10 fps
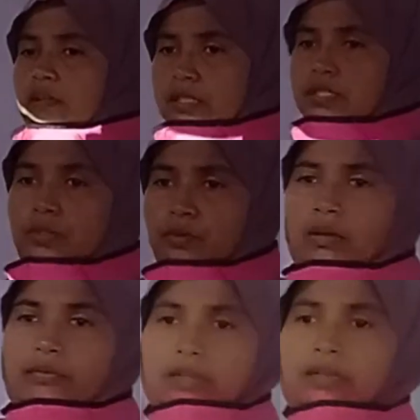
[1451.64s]
achieve
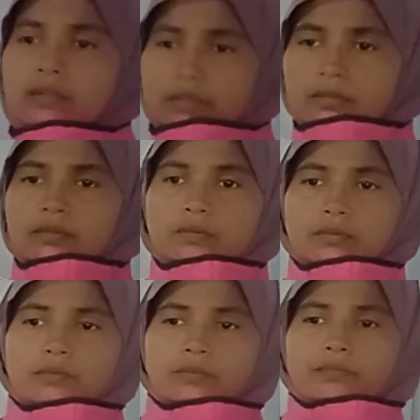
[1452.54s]
our
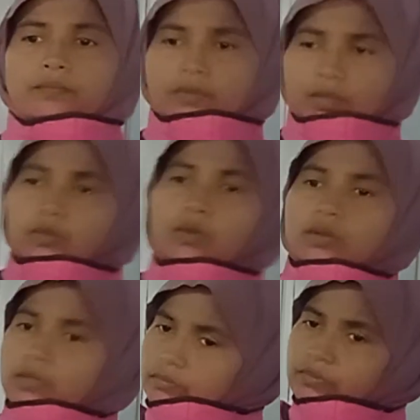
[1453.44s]
goal
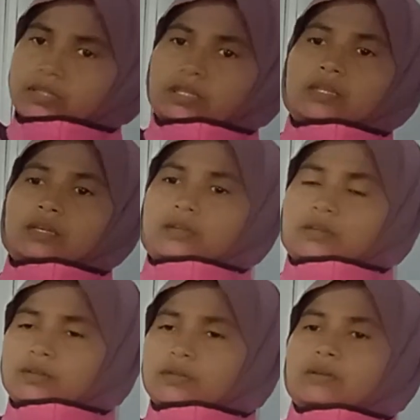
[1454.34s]
within
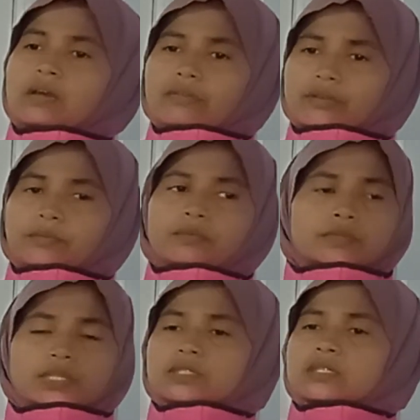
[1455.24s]
our
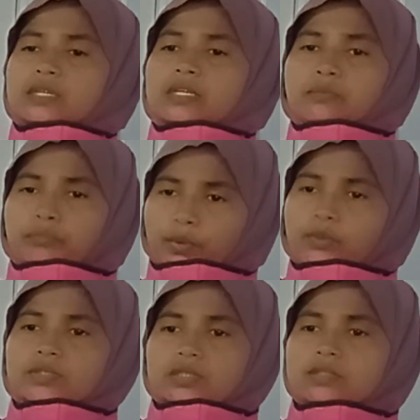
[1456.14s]
teaching learning
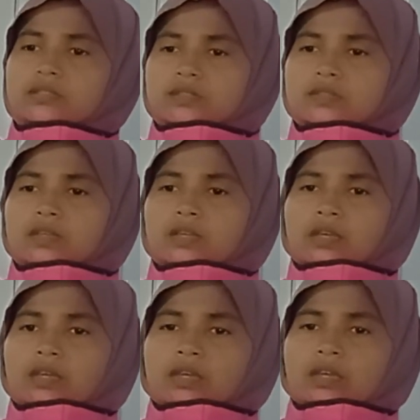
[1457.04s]
process,
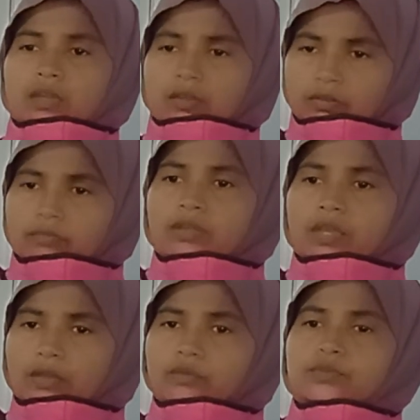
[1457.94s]
we
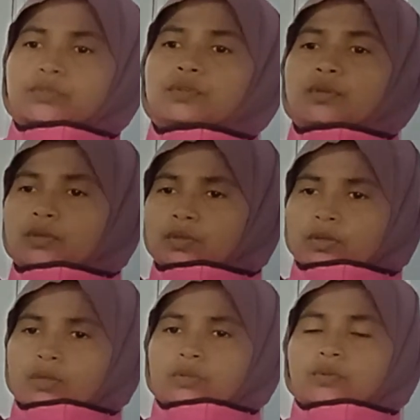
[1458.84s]
have to
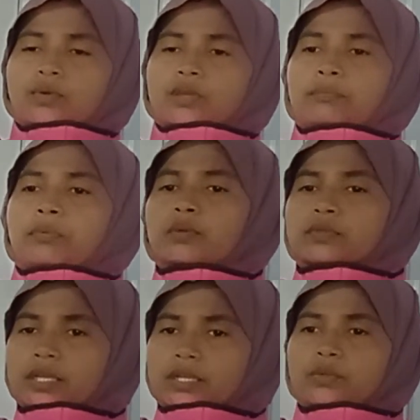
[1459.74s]
know about
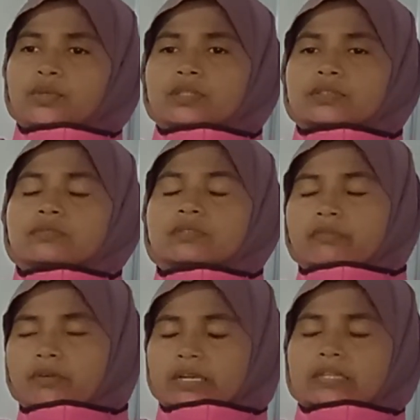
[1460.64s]
the education,
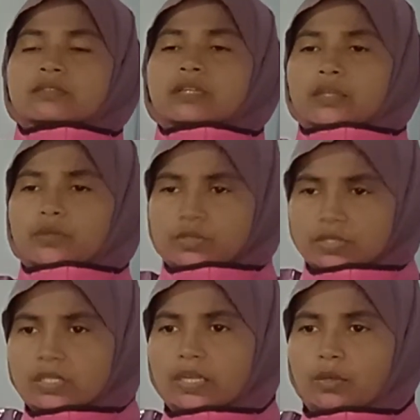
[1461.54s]
what is
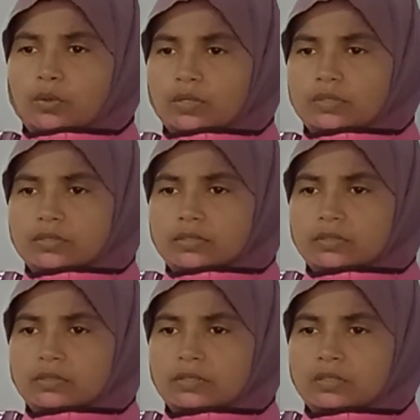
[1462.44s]
education psychology.
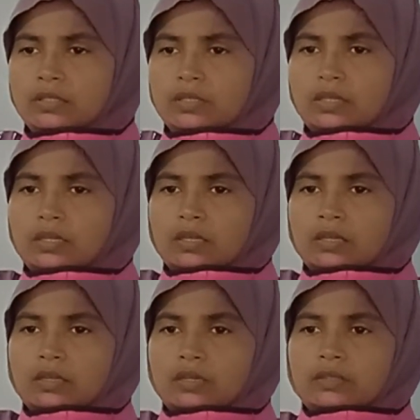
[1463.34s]

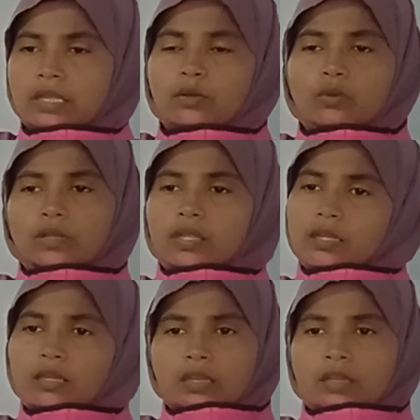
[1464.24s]
Then only
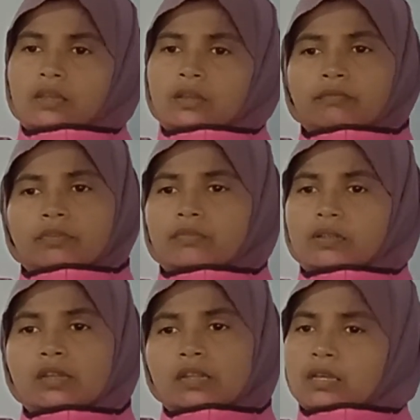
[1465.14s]
we
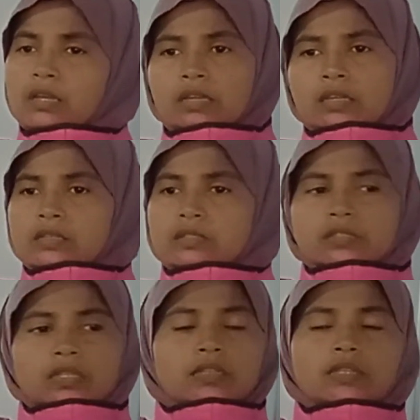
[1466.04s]
will
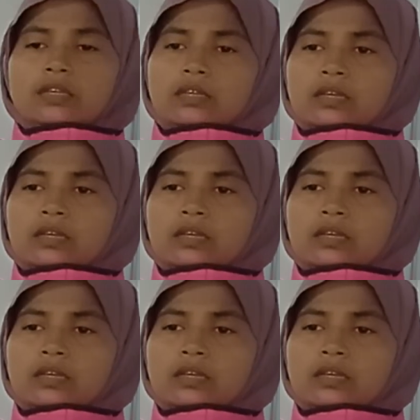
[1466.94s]
see the